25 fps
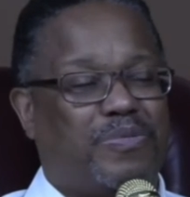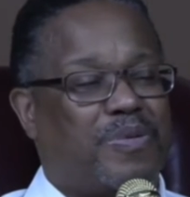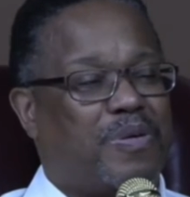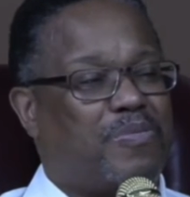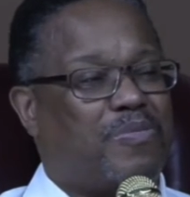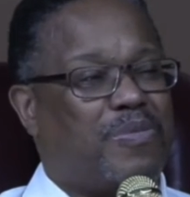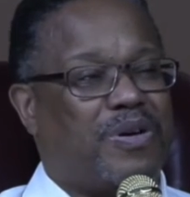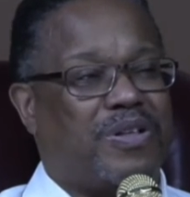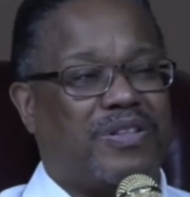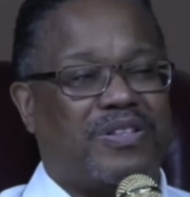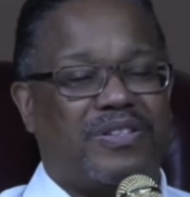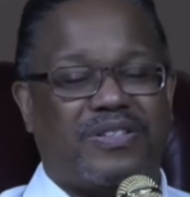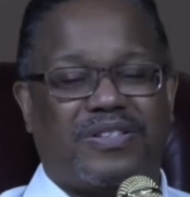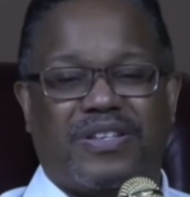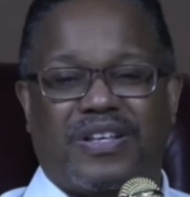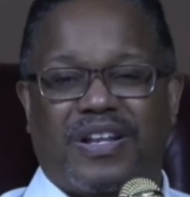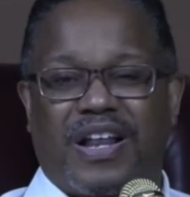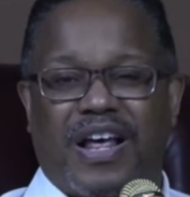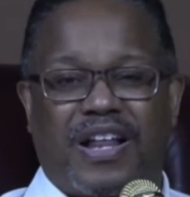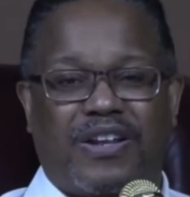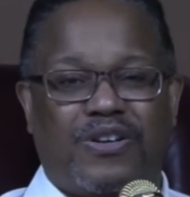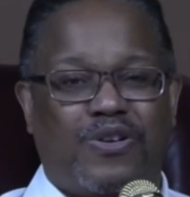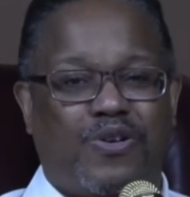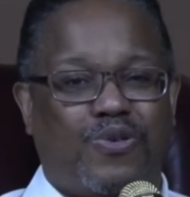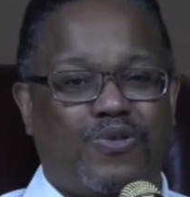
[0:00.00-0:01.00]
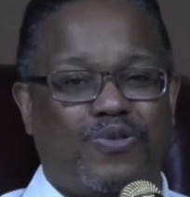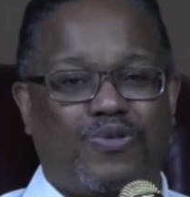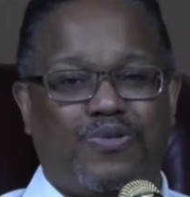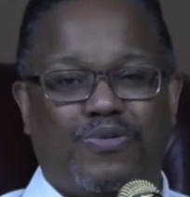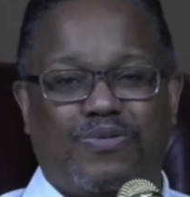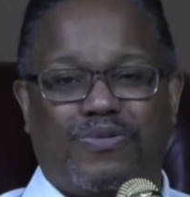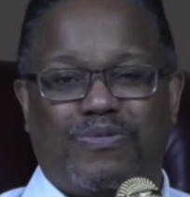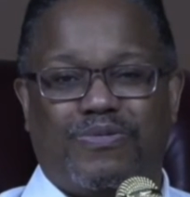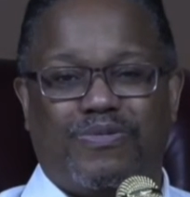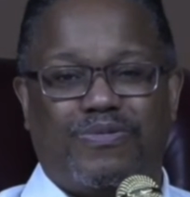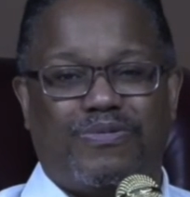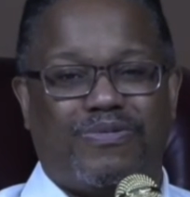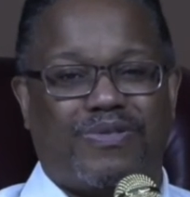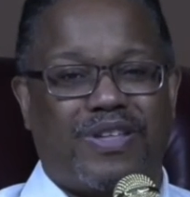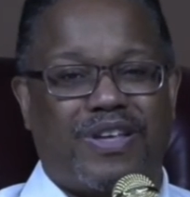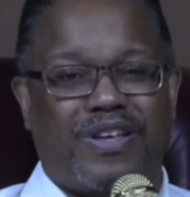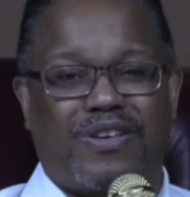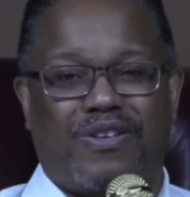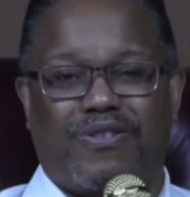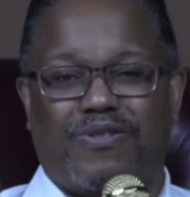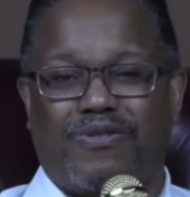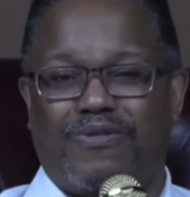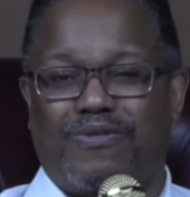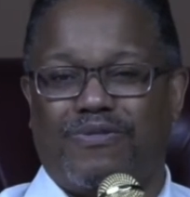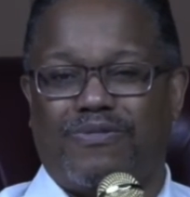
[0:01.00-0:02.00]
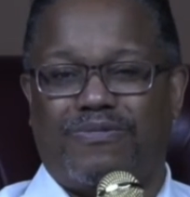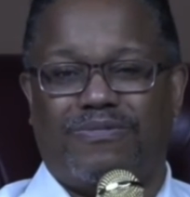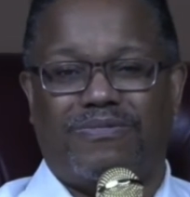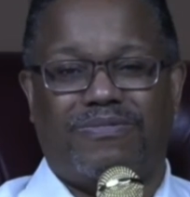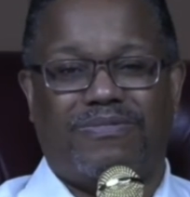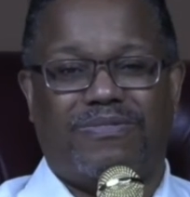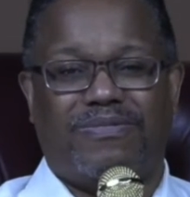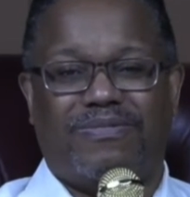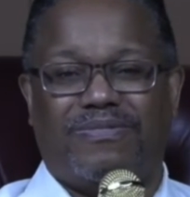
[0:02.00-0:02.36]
My mother said, I know you, you think you